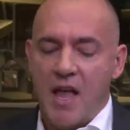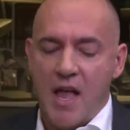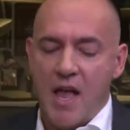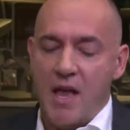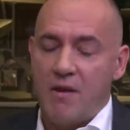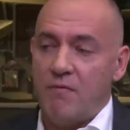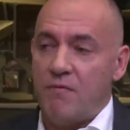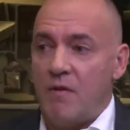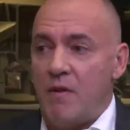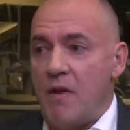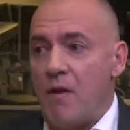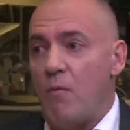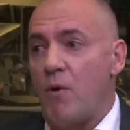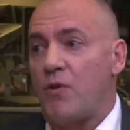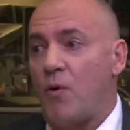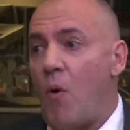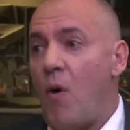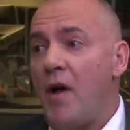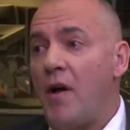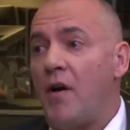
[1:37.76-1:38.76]
And with
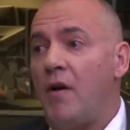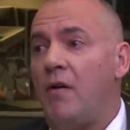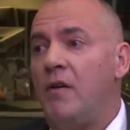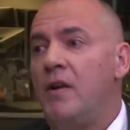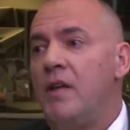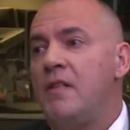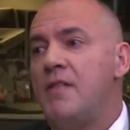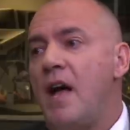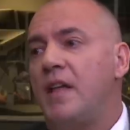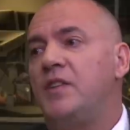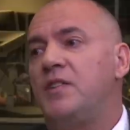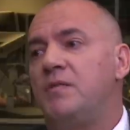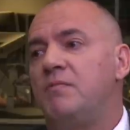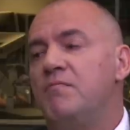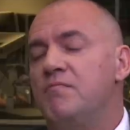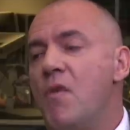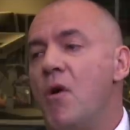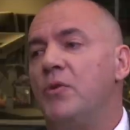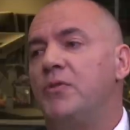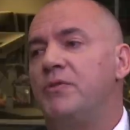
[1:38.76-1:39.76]
oil, that's
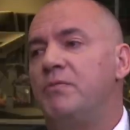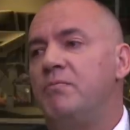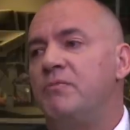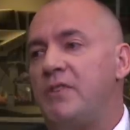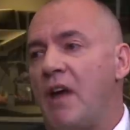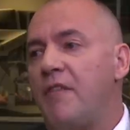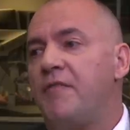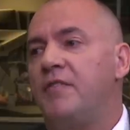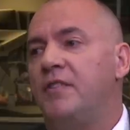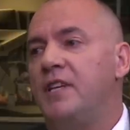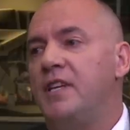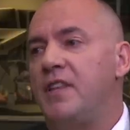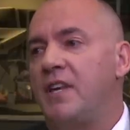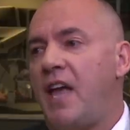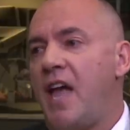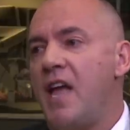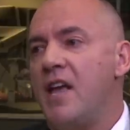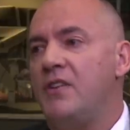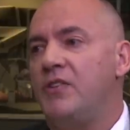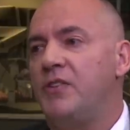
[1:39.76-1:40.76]
most definitely the
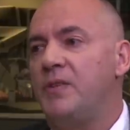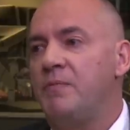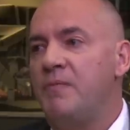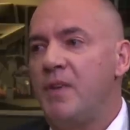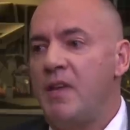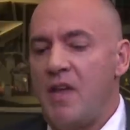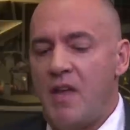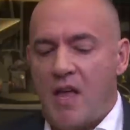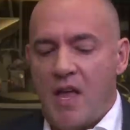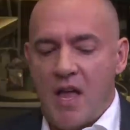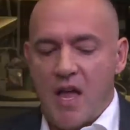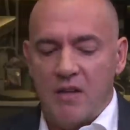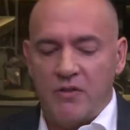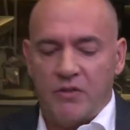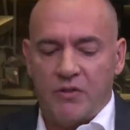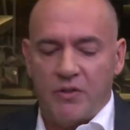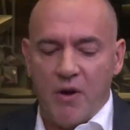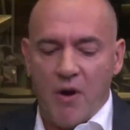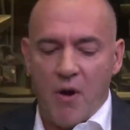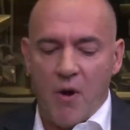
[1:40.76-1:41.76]
case. And
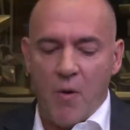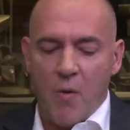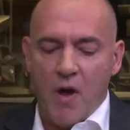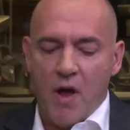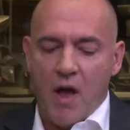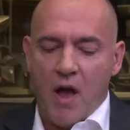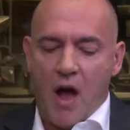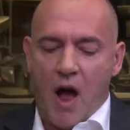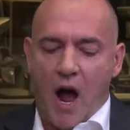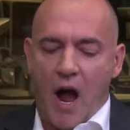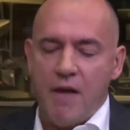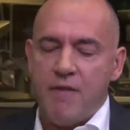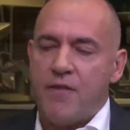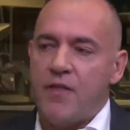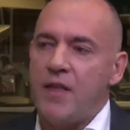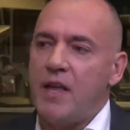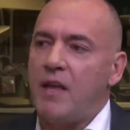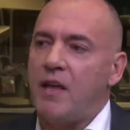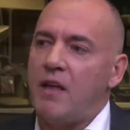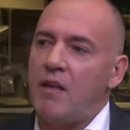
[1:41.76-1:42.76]
so I
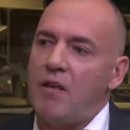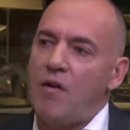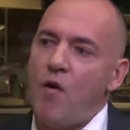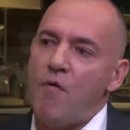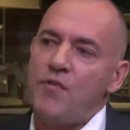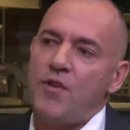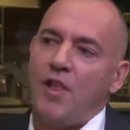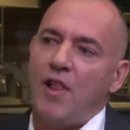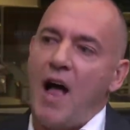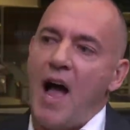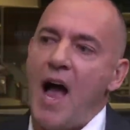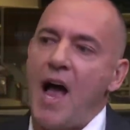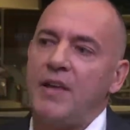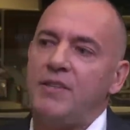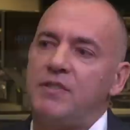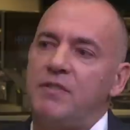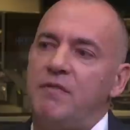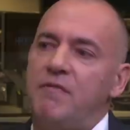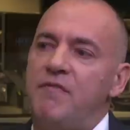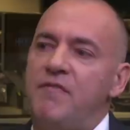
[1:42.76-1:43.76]
think over the
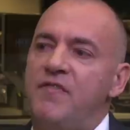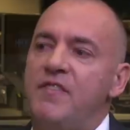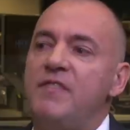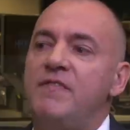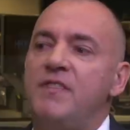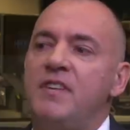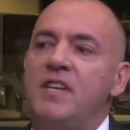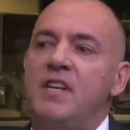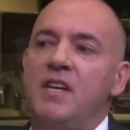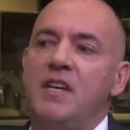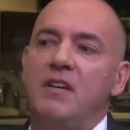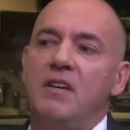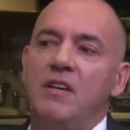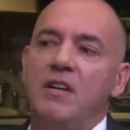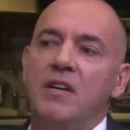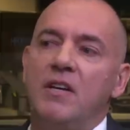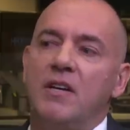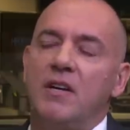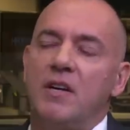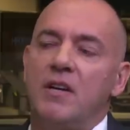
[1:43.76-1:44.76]
last fifteen
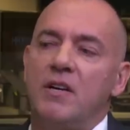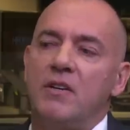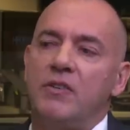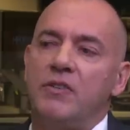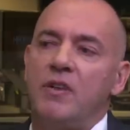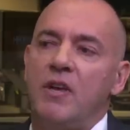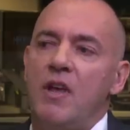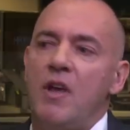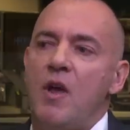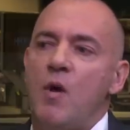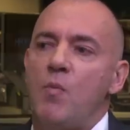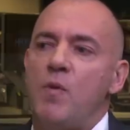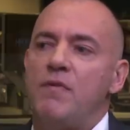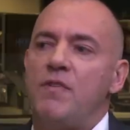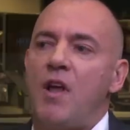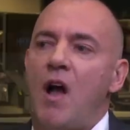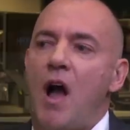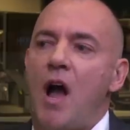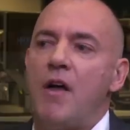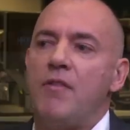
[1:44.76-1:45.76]
years, we've
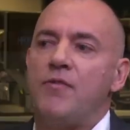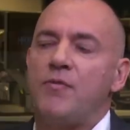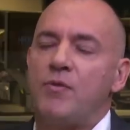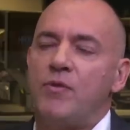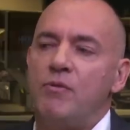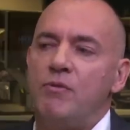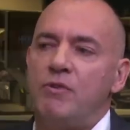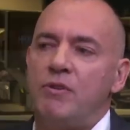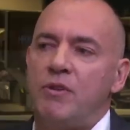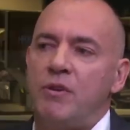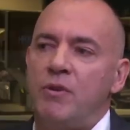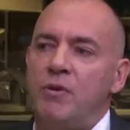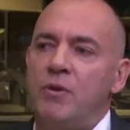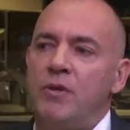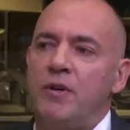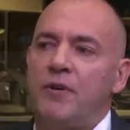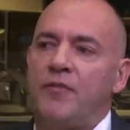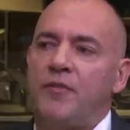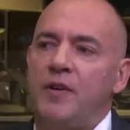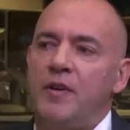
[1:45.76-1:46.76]
gone through two
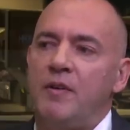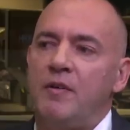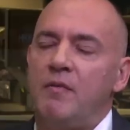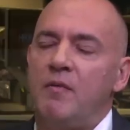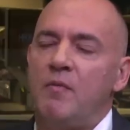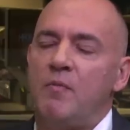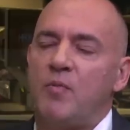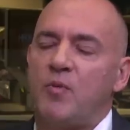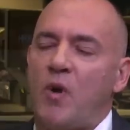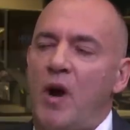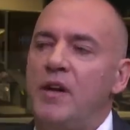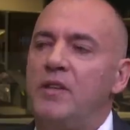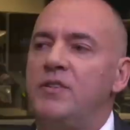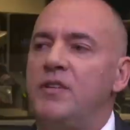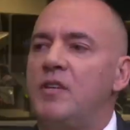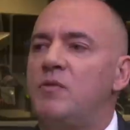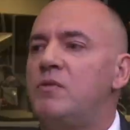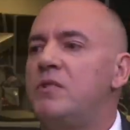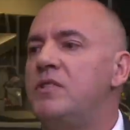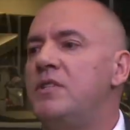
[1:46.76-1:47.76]
different
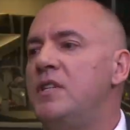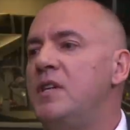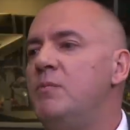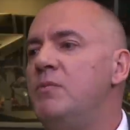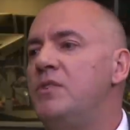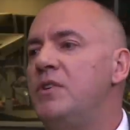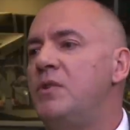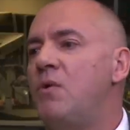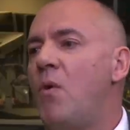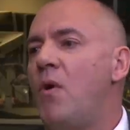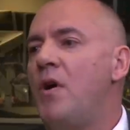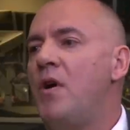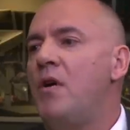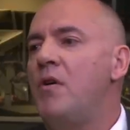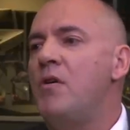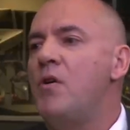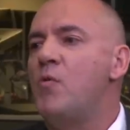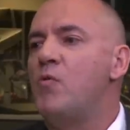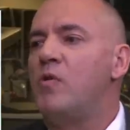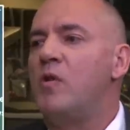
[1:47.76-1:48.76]
pricing regimes in oil,
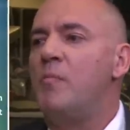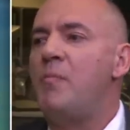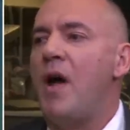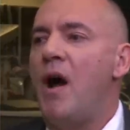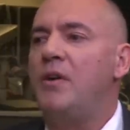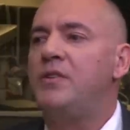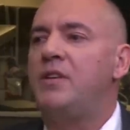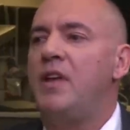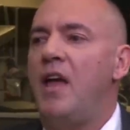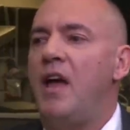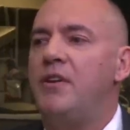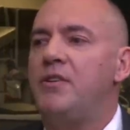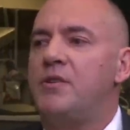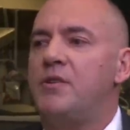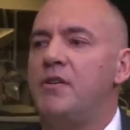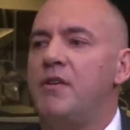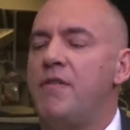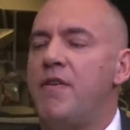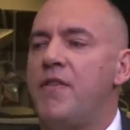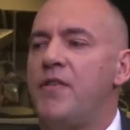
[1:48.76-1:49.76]
and we're about to
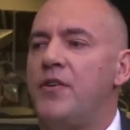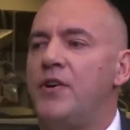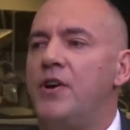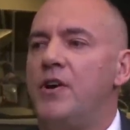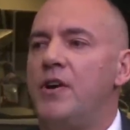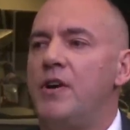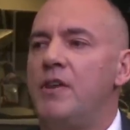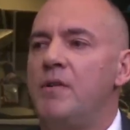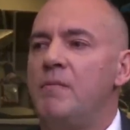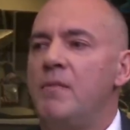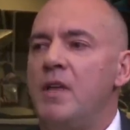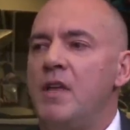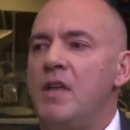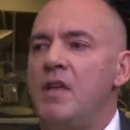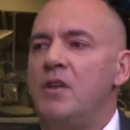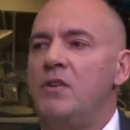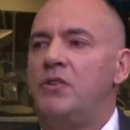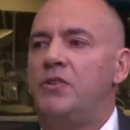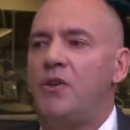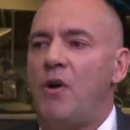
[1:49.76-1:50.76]
enter a third.
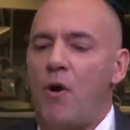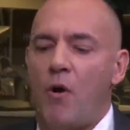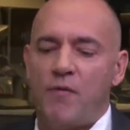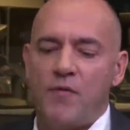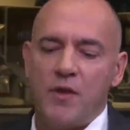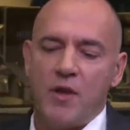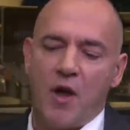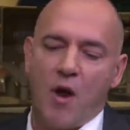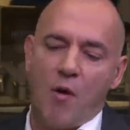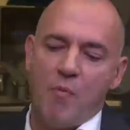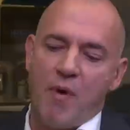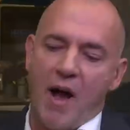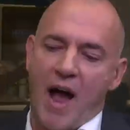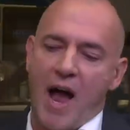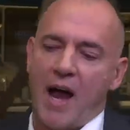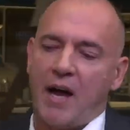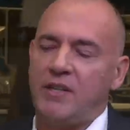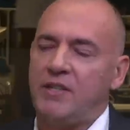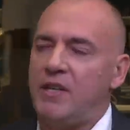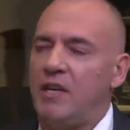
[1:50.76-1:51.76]
So if you go
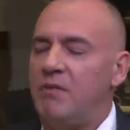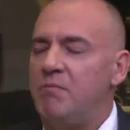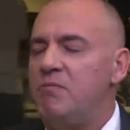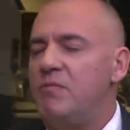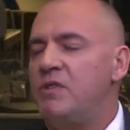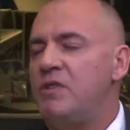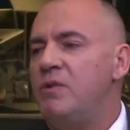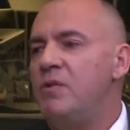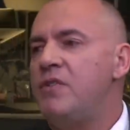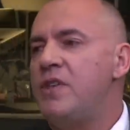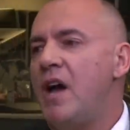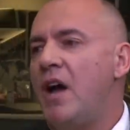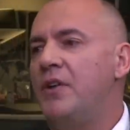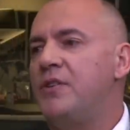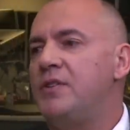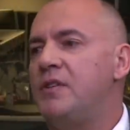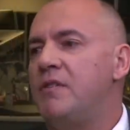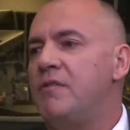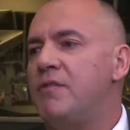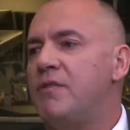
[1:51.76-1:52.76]
back to two
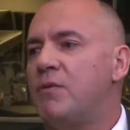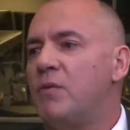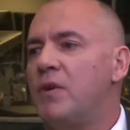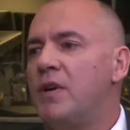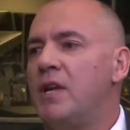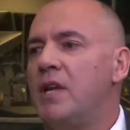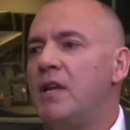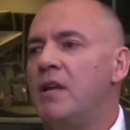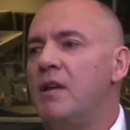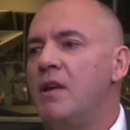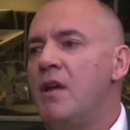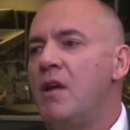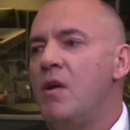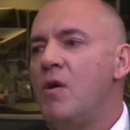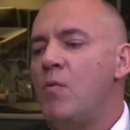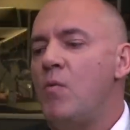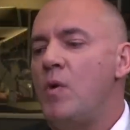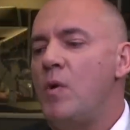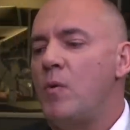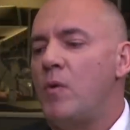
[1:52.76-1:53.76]
thousand three,
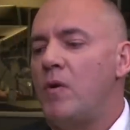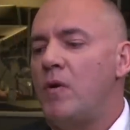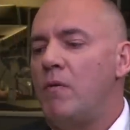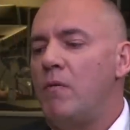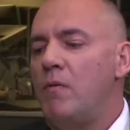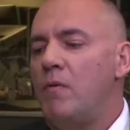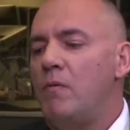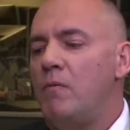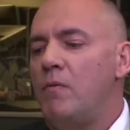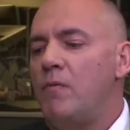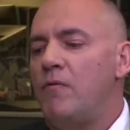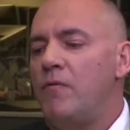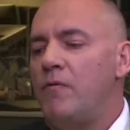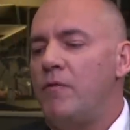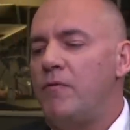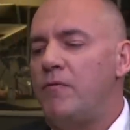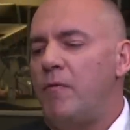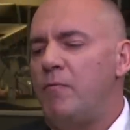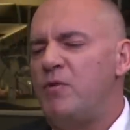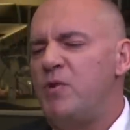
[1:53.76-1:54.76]
we were,
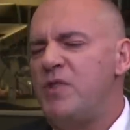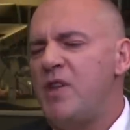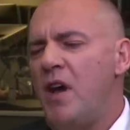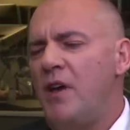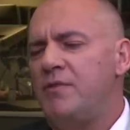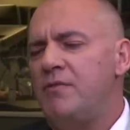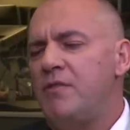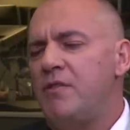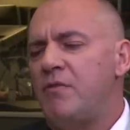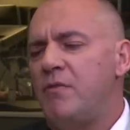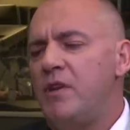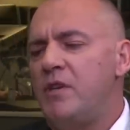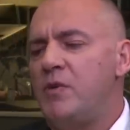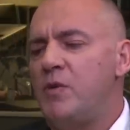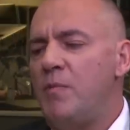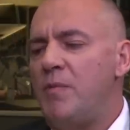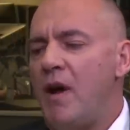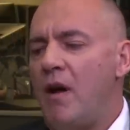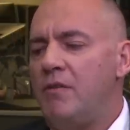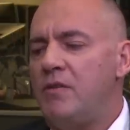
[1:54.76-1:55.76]
from two thousand three
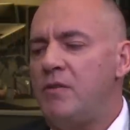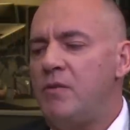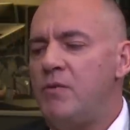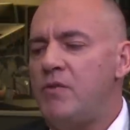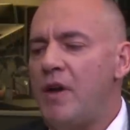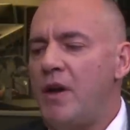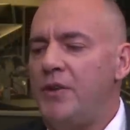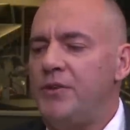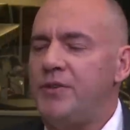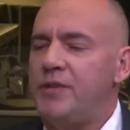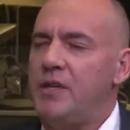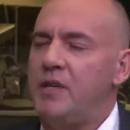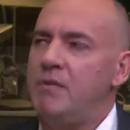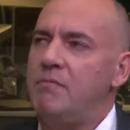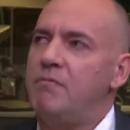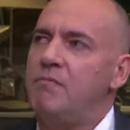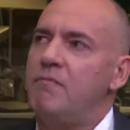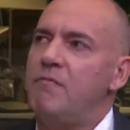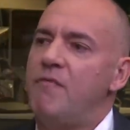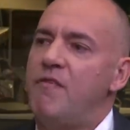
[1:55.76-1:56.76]
to about two
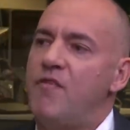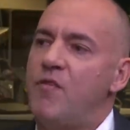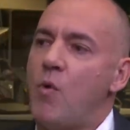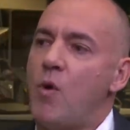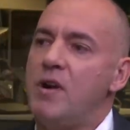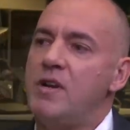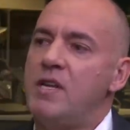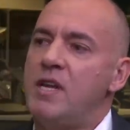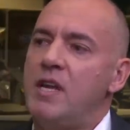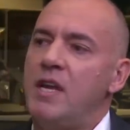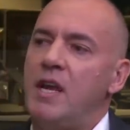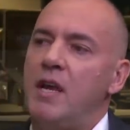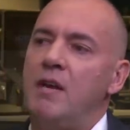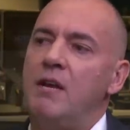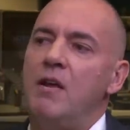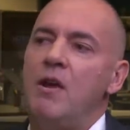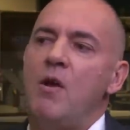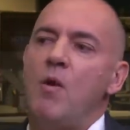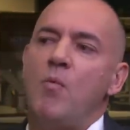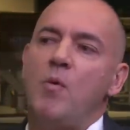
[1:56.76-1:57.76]
thousand
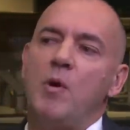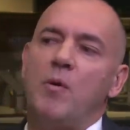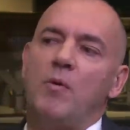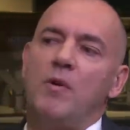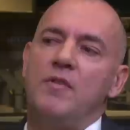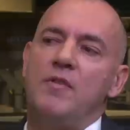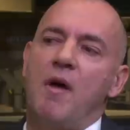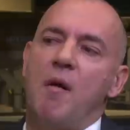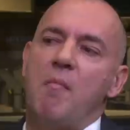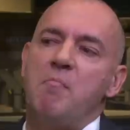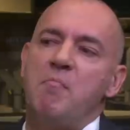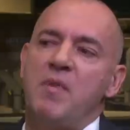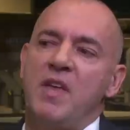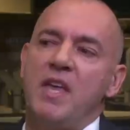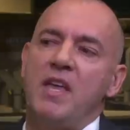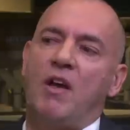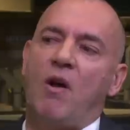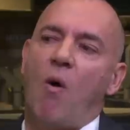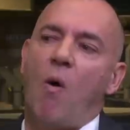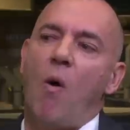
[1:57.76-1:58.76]
fourteen, we were in the
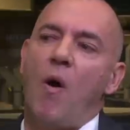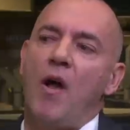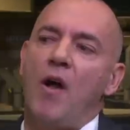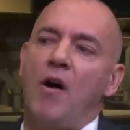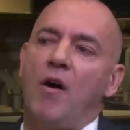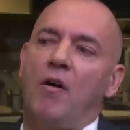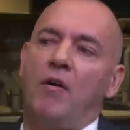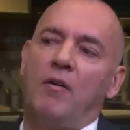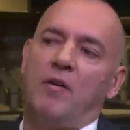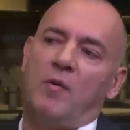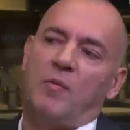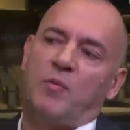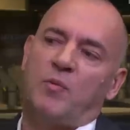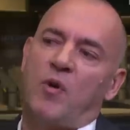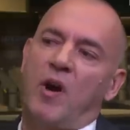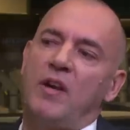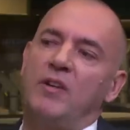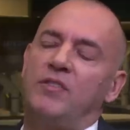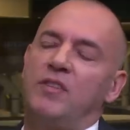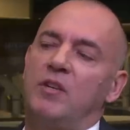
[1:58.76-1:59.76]
peak oil
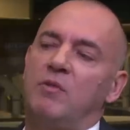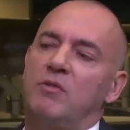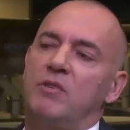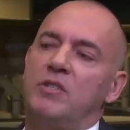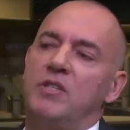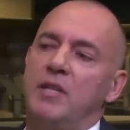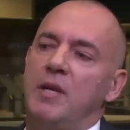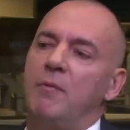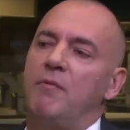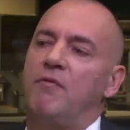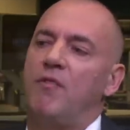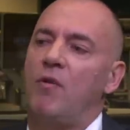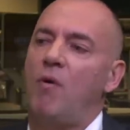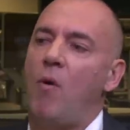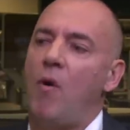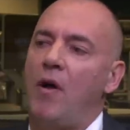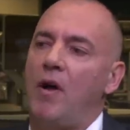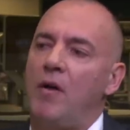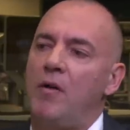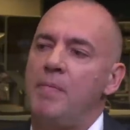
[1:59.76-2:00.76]
pricing regime for
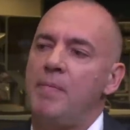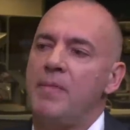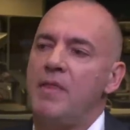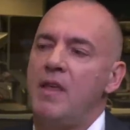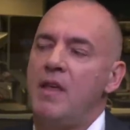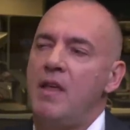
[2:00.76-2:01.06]
oil.